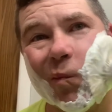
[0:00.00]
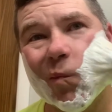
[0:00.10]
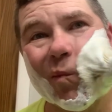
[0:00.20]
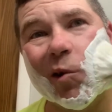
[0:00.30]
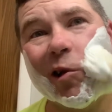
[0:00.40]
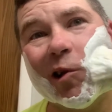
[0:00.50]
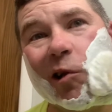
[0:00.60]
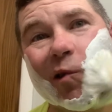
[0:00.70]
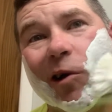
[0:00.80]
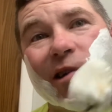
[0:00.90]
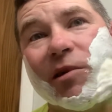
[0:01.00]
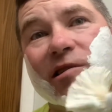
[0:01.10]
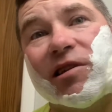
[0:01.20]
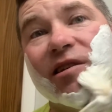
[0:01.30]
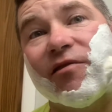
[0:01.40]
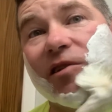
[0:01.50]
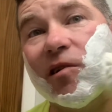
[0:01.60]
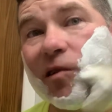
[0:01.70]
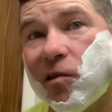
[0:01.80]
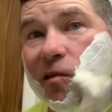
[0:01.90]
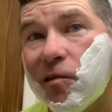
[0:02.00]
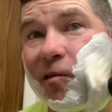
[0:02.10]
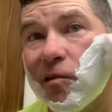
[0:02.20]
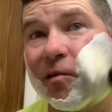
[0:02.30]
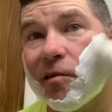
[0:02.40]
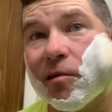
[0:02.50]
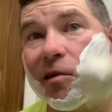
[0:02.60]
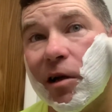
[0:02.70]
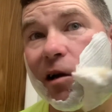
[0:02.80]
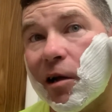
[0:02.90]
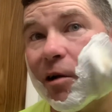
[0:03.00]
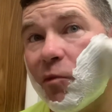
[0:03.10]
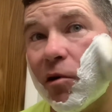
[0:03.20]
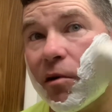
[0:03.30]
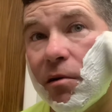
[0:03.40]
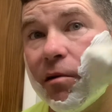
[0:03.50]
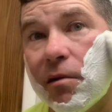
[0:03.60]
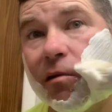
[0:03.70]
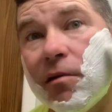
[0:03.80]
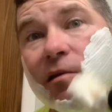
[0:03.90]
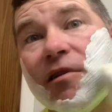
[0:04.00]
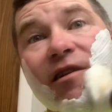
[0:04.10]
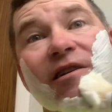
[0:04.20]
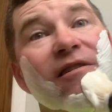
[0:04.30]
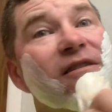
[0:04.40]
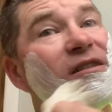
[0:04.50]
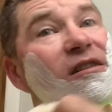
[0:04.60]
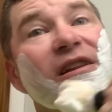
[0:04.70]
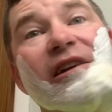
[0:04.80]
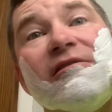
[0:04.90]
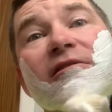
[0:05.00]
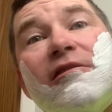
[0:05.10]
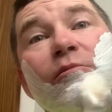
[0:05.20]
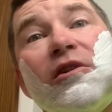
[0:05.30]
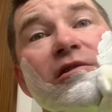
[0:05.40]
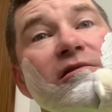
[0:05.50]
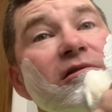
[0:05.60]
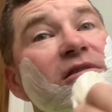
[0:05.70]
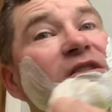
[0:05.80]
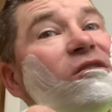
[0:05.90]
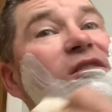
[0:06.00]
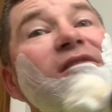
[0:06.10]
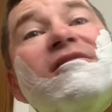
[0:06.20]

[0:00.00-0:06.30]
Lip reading: but it is quite a bit stiffer. Got a lot more length to the bristles to it.